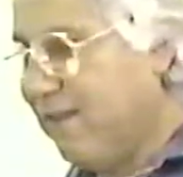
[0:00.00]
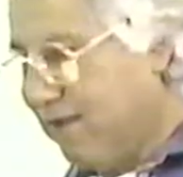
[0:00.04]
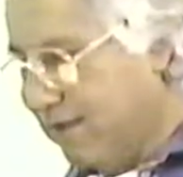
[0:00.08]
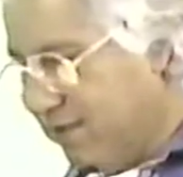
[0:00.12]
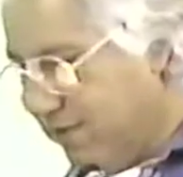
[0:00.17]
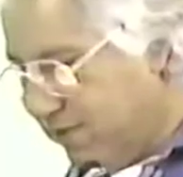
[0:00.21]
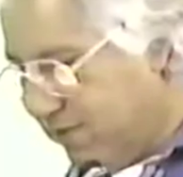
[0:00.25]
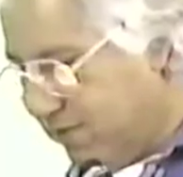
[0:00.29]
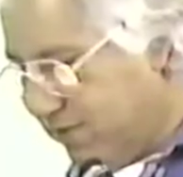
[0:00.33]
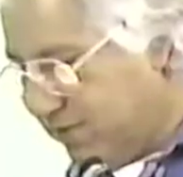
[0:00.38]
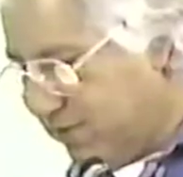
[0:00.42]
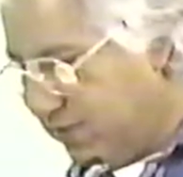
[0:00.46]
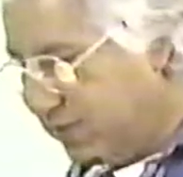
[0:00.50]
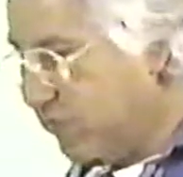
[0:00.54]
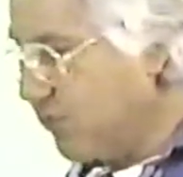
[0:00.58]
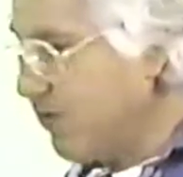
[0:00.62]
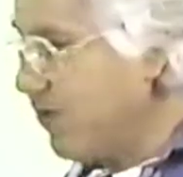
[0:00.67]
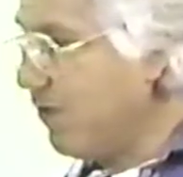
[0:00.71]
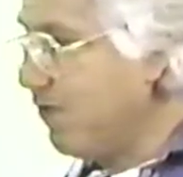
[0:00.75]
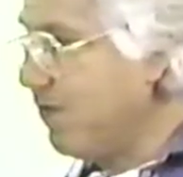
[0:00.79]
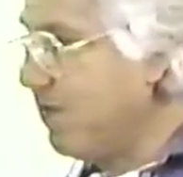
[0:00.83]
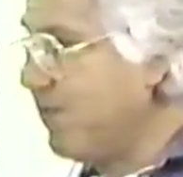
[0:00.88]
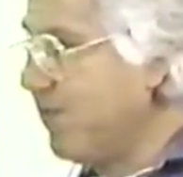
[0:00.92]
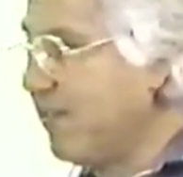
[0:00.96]
Later this
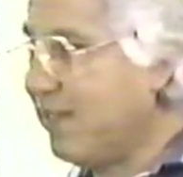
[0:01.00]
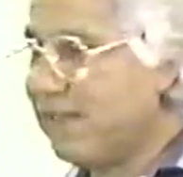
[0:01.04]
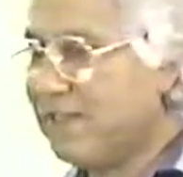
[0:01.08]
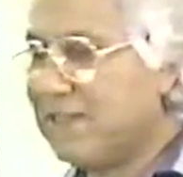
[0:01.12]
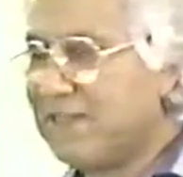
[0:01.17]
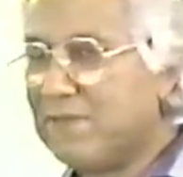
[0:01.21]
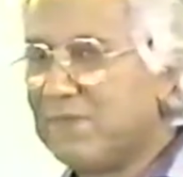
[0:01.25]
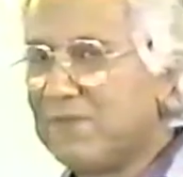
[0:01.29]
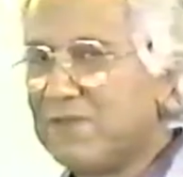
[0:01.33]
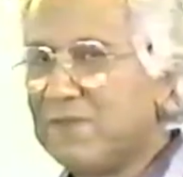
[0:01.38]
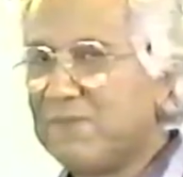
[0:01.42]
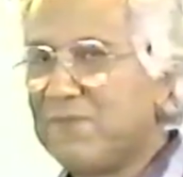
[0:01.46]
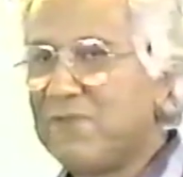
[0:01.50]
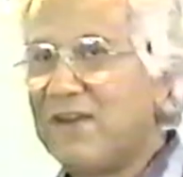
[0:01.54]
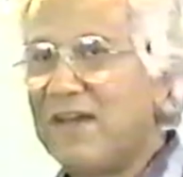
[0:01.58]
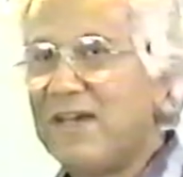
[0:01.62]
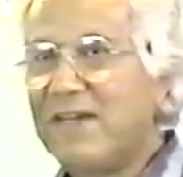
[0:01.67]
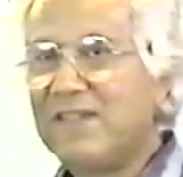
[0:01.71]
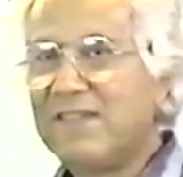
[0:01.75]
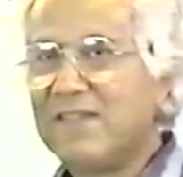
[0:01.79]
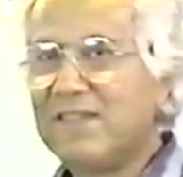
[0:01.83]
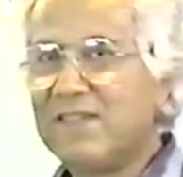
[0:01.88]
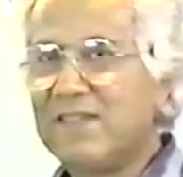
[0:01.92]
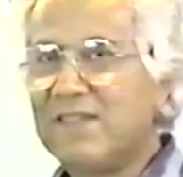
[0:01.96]
week, we may get some
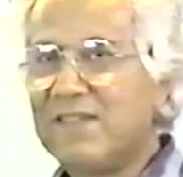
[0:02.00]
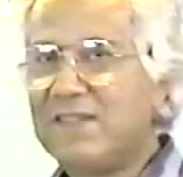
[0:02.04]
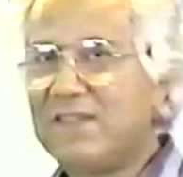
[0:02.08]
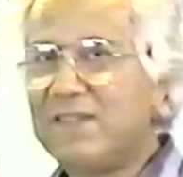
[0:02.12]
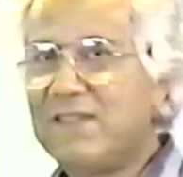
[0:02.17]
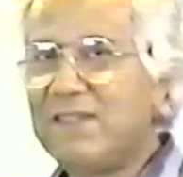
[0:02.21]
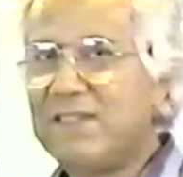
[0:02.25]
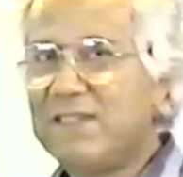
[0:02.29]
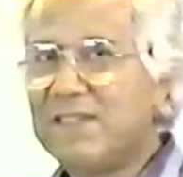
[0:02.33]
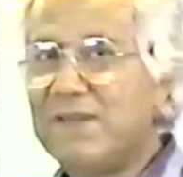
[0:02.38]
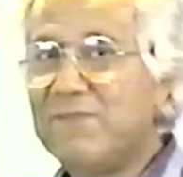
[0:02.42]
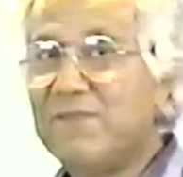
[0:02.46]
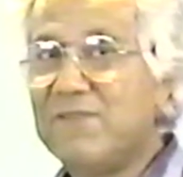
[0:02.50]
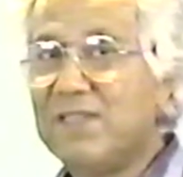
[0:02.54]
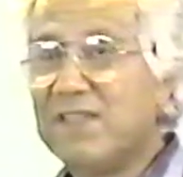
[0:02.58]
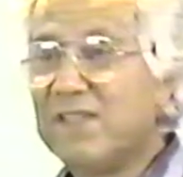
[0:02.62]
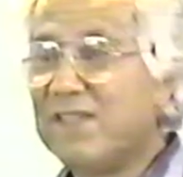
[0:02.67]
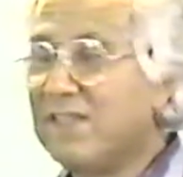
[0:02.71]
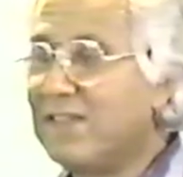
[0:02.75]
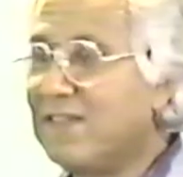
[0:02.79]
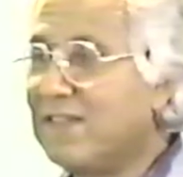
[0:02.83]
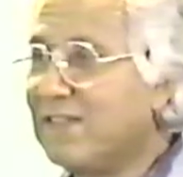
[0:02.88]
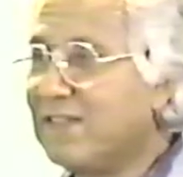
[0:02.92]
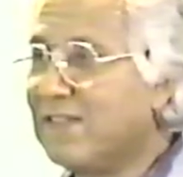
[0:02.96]
surprises to see some of
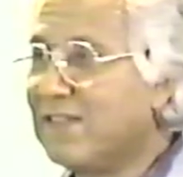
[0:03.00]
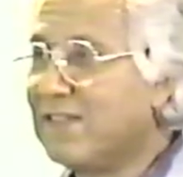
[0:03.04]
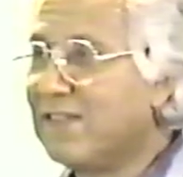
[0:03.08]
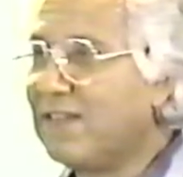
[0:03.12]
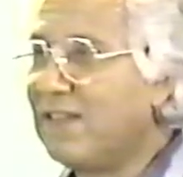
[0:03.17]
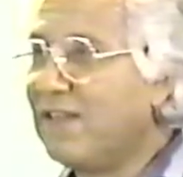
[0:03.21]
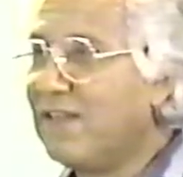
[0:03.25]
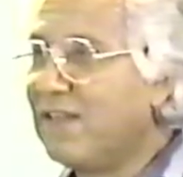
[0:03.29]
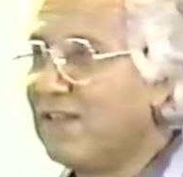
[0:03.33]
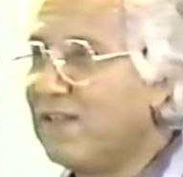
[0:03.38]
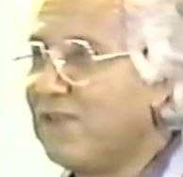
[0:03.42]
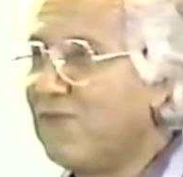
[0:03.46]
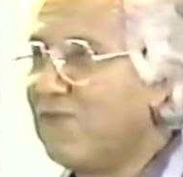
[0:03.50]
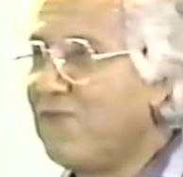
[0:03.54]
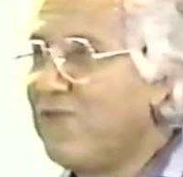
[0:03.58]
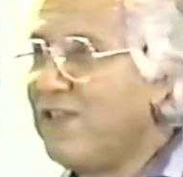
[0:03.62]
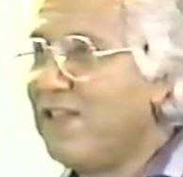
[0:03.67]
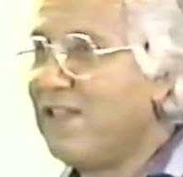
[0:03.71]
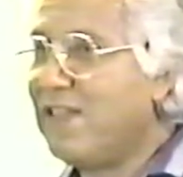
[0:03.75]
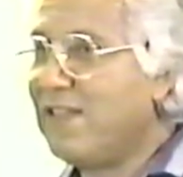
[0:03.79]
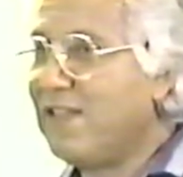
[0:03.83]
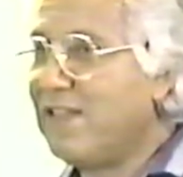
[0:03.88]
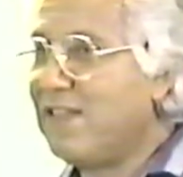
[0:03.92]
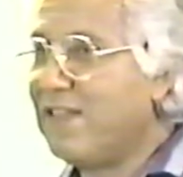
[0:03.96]
the things that
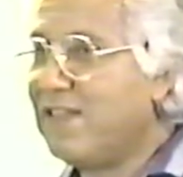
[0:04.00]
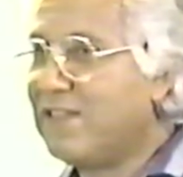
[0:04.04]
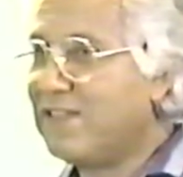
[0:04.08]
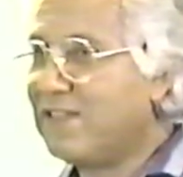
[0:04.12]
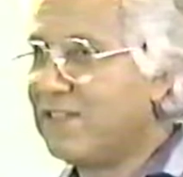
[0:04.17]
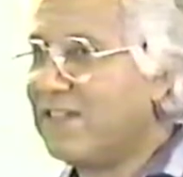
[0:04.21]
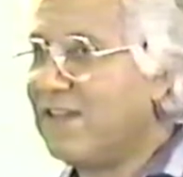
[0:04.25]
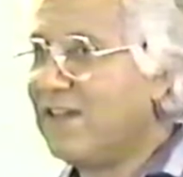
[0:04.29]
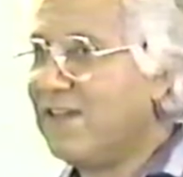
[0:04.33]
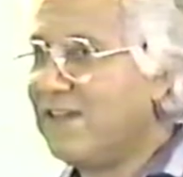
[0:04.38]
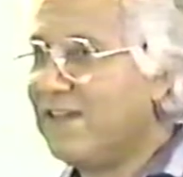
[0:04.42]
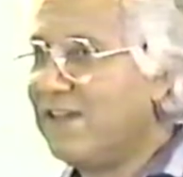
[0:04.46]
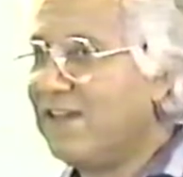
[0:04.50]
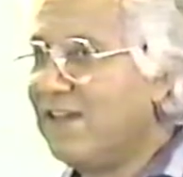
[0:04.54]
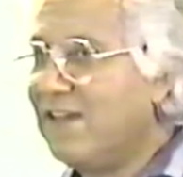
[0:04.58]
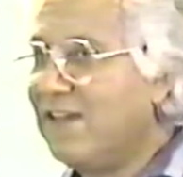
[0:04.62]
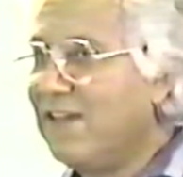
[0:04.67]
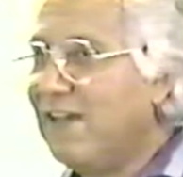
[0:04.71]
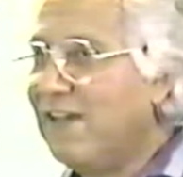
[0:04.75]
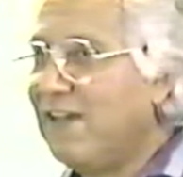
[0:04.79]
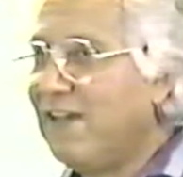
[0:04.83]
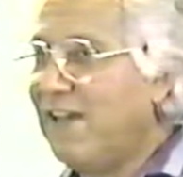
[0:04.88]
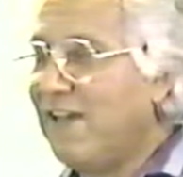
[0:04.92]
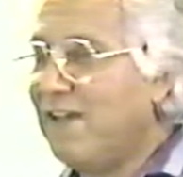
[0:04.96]
we study
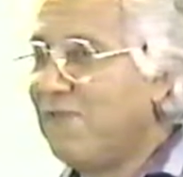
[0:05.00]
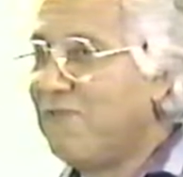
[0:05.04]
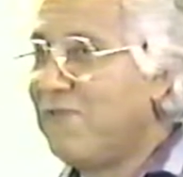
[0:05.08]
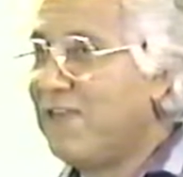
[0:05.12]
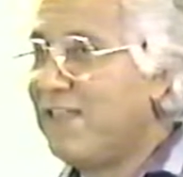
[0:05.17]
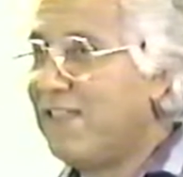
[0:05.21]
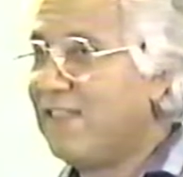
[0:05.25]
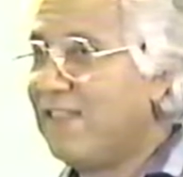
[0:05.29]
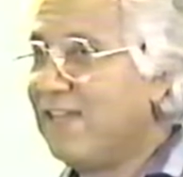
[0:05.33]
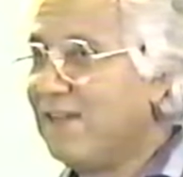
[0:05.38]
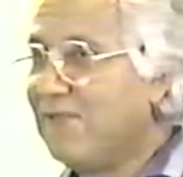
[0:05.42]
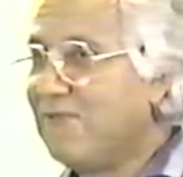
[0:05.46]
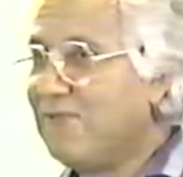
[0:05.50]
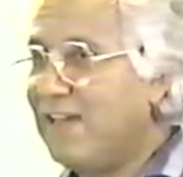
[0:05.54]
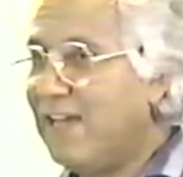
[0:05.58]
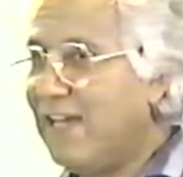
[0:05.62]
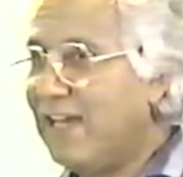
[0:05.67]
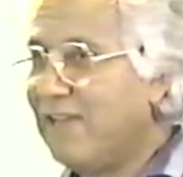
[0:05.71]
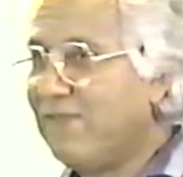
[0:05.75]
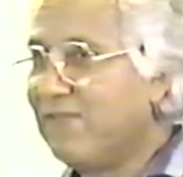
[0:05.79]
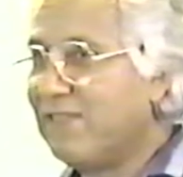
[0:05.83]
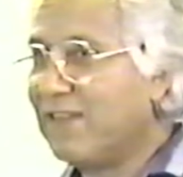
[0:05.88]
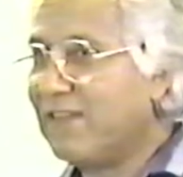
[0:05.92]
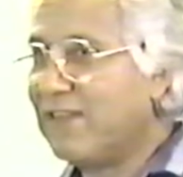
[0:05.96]
and we think we
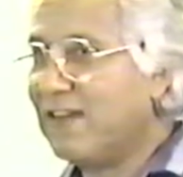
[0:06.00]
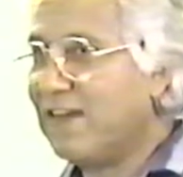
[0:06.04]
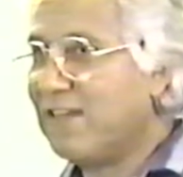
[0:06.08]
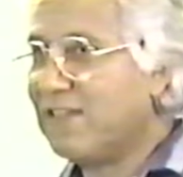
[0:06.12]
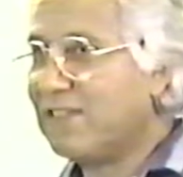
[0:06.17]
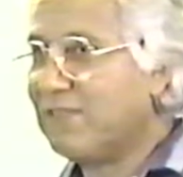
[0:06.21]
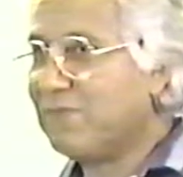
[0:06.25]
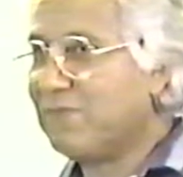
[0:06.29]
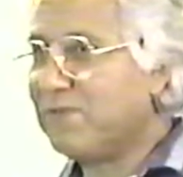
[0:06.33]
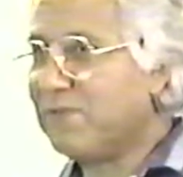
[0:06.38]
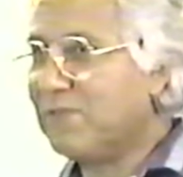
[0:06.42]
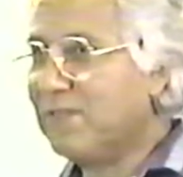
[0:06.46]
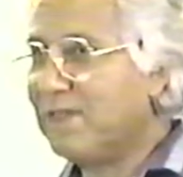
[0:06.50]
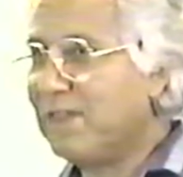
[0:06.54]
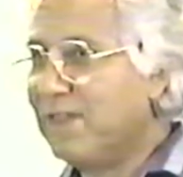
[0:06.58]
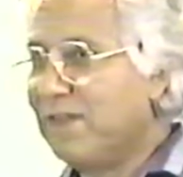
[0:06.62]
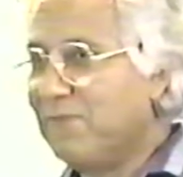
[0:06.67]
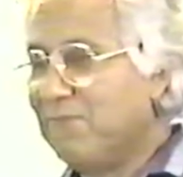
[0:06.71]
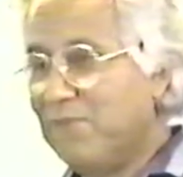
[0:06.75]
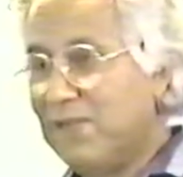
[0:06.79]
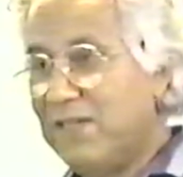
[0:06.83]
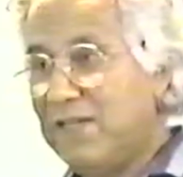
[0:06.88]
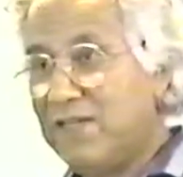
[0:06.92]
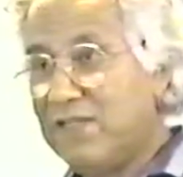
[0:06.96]
have the gospel,
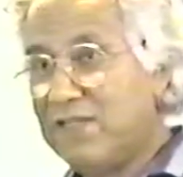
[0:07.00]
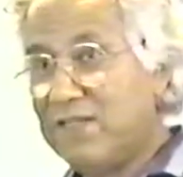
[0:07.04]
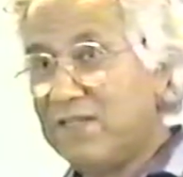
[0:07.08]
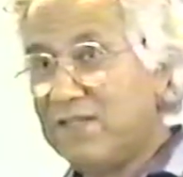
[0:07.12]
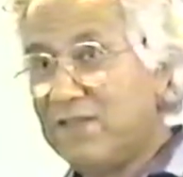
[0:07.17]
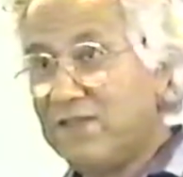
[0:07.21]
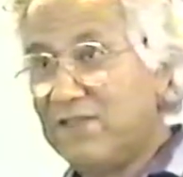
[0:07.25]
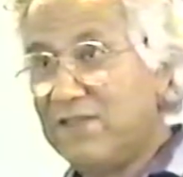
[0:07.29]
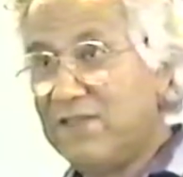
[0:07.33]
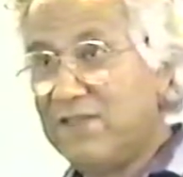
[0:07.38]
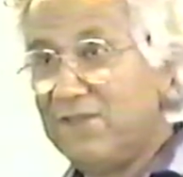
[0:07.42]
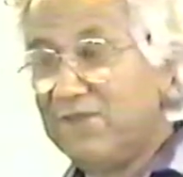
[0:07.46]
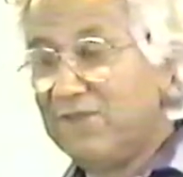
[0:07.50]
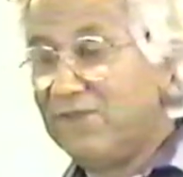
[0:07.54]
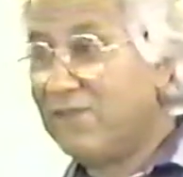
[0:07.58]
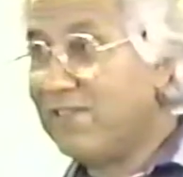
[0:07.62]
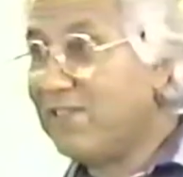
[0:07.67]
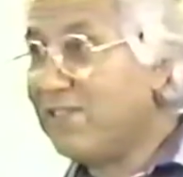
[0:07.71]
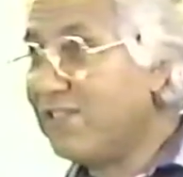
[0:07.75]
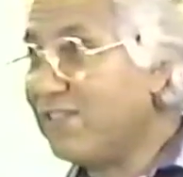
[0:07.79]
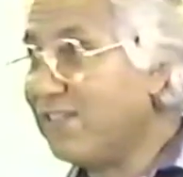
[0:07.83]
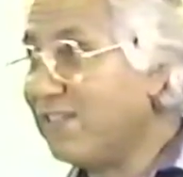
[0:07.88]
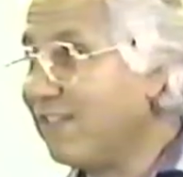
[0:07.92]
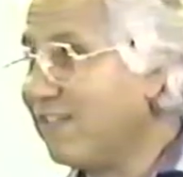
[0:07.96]
but it's another
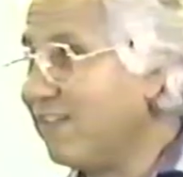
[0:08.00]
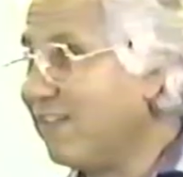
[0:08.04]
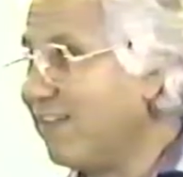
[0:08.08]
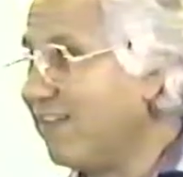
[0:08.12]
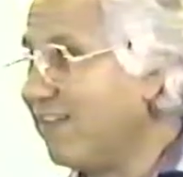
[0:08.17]
diversion.